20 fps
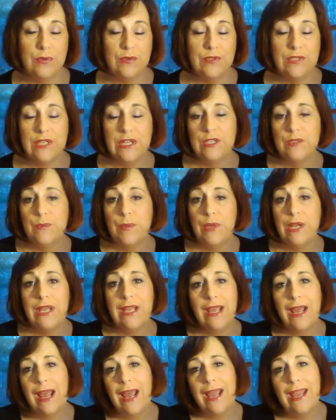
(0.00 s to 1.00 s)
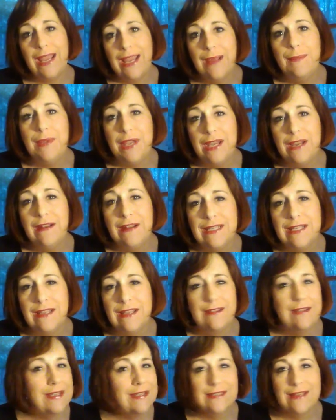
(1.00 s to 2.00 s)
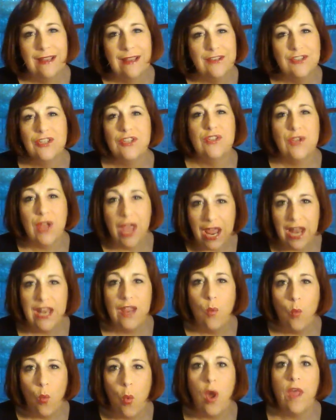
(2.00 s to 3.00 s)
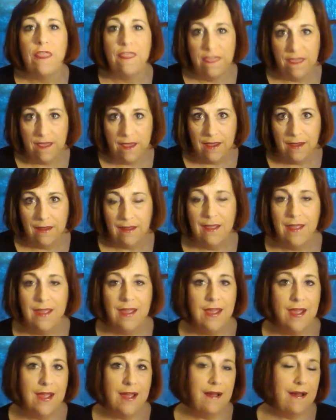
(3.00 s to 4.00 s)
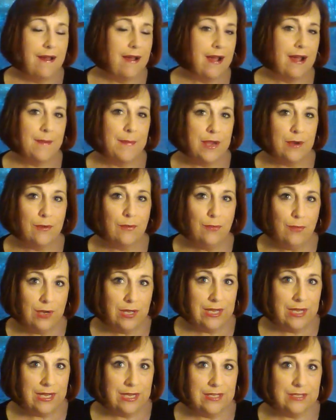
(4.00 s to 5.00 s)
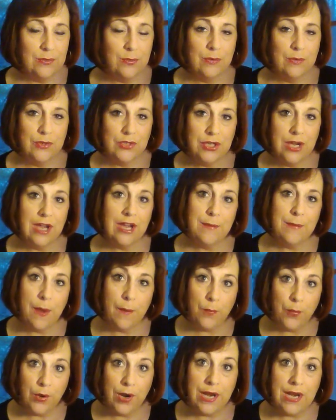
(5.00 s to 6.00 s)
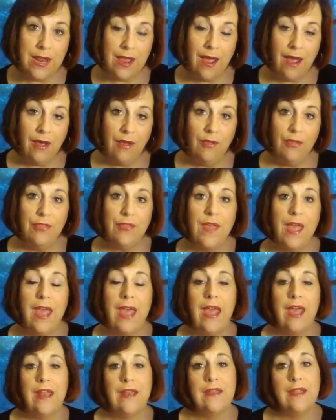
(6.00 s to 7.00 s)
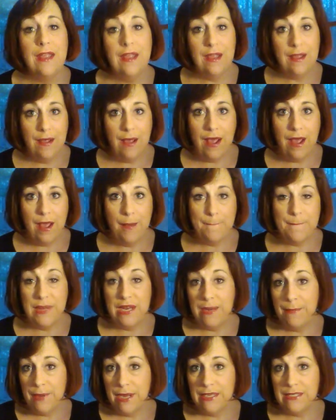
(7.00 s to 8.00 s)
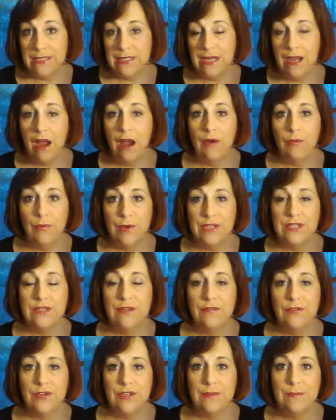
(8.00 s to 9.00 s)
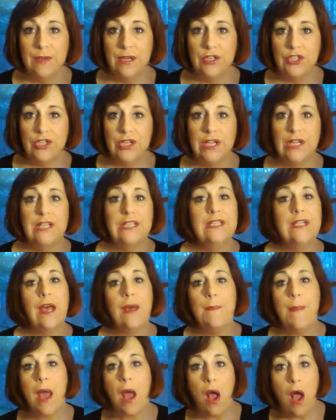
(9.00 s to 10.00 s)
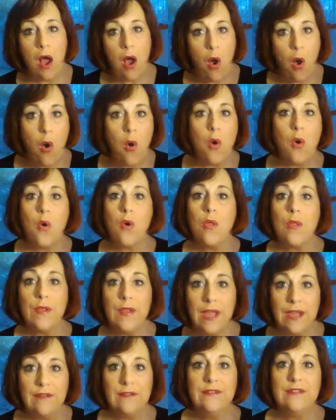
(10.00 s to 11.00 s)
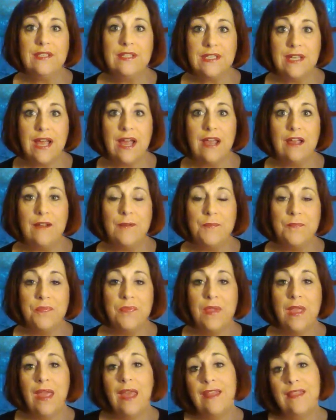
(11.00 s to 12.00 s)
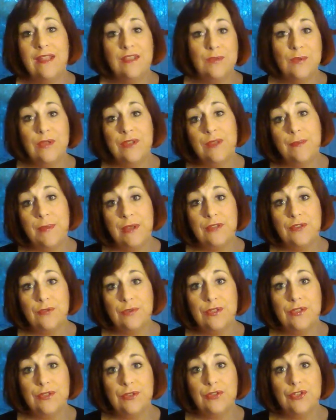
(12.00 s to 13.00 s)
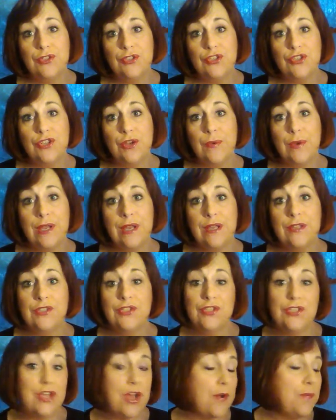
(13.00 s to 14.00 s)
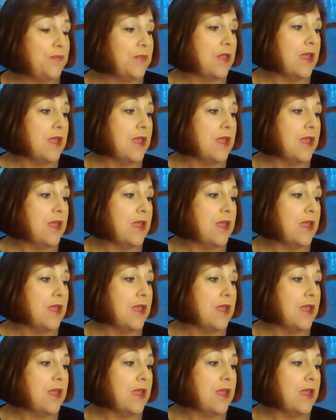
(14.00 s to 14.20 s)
things, but I'm here to tell you it's not just any one thing. It really is, when we're talking about brain health and minimizing our risk for dementia, it's about a whole lifestyle. And that's what the best research is showing us. So